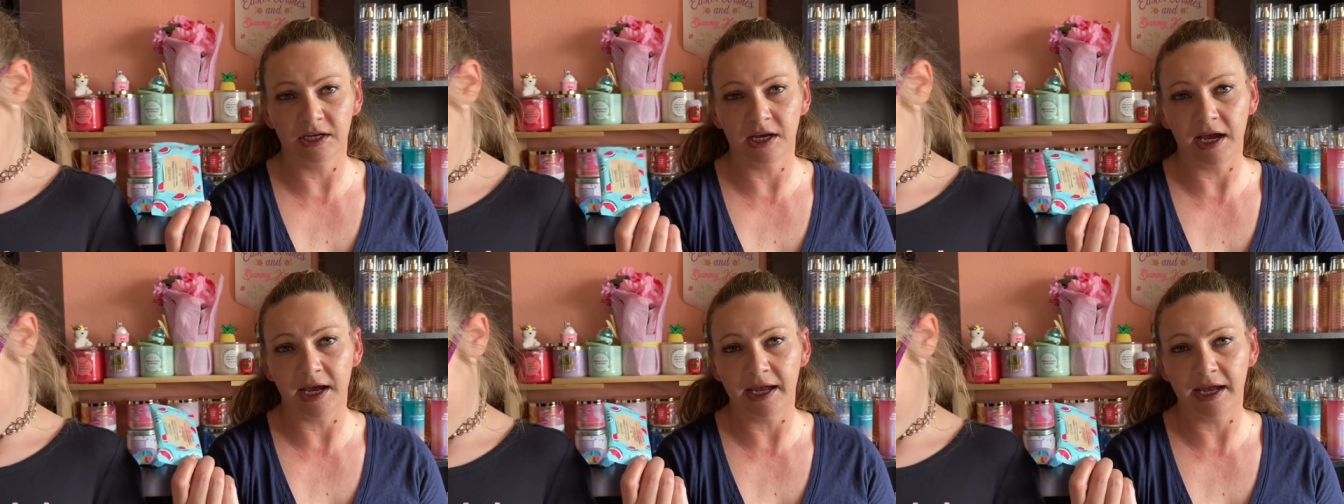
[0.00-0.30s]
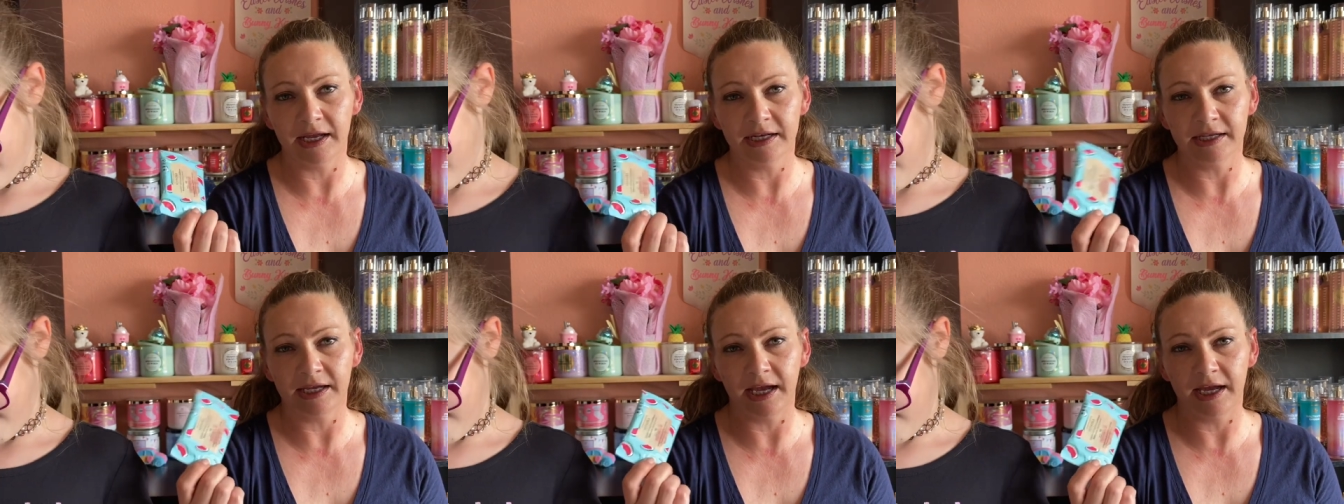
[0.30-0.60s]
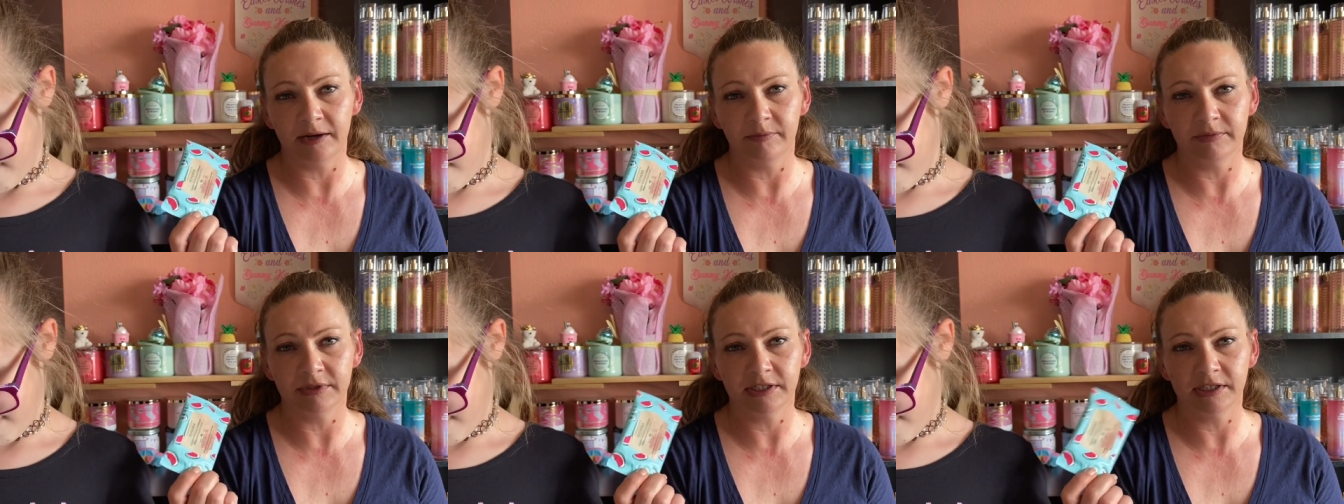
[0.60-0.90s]
I had to
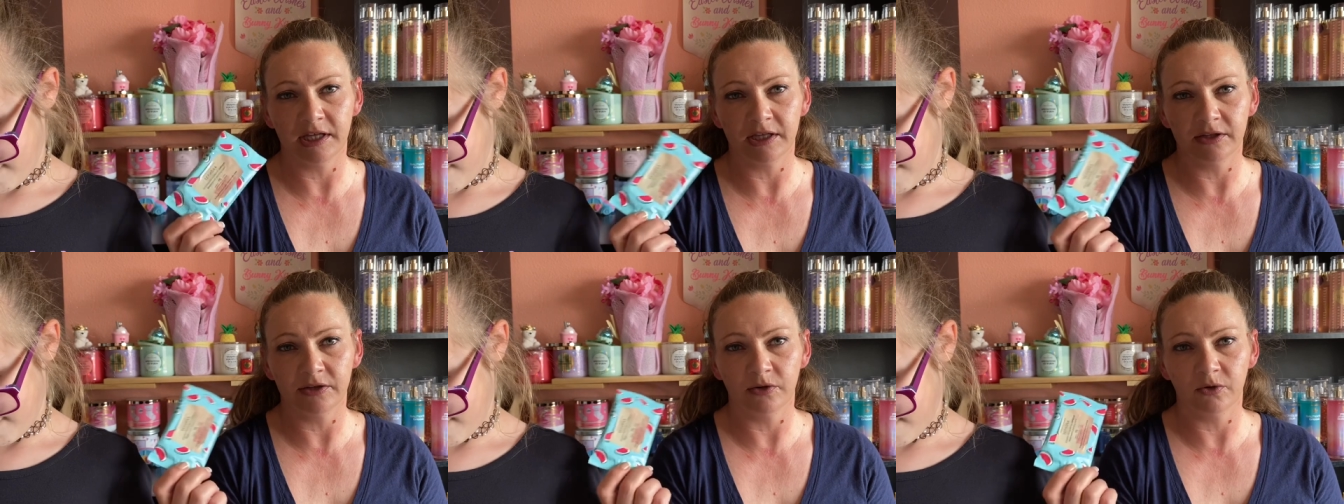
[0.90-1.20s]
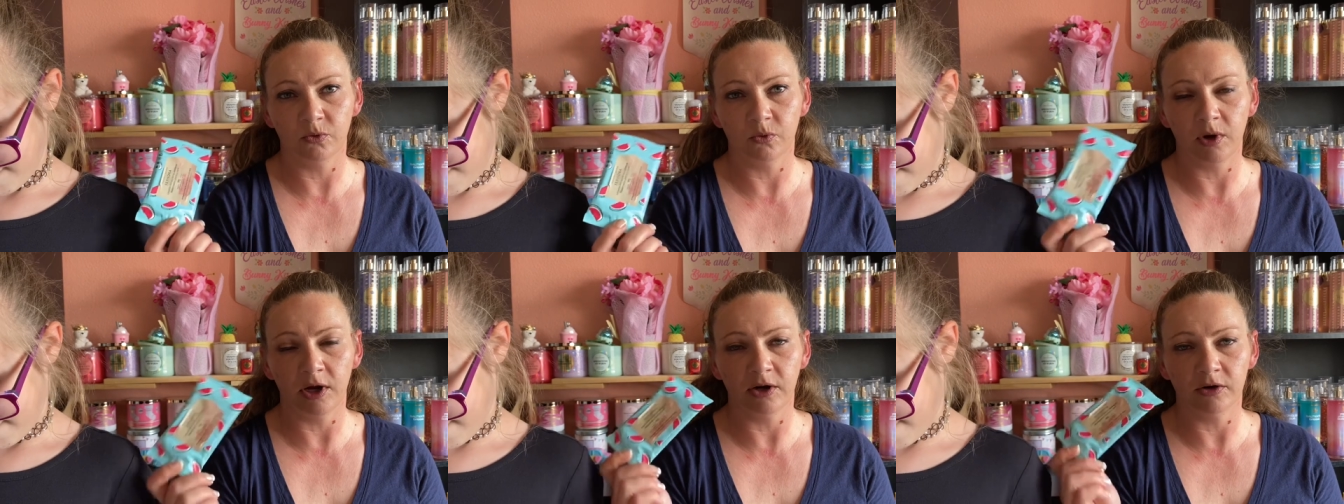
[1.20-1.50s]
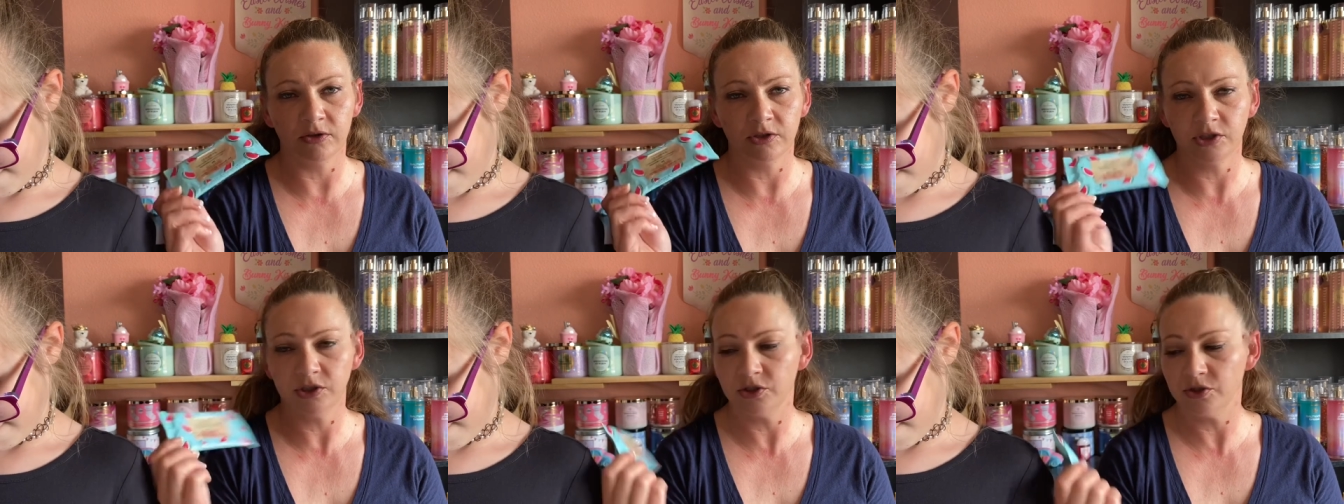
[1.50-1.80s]
add micellar
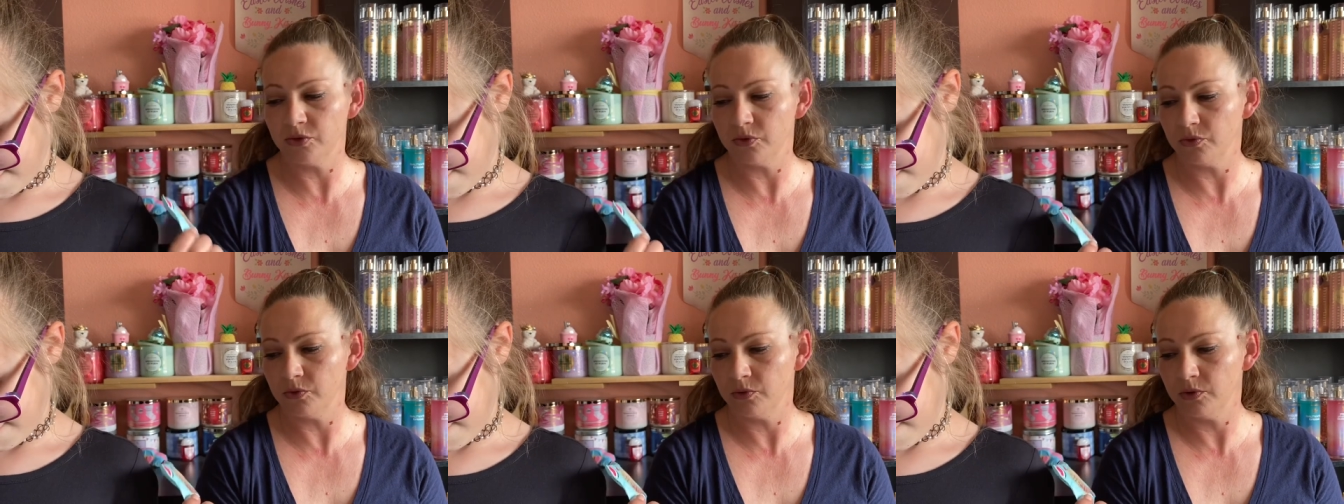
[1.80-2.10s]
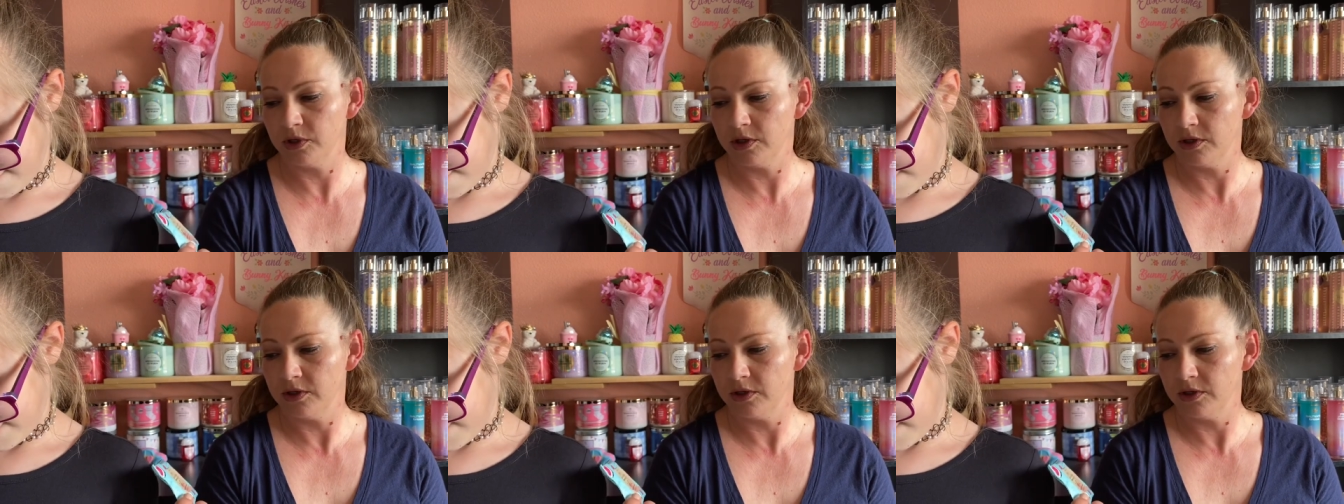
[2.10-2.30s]
water to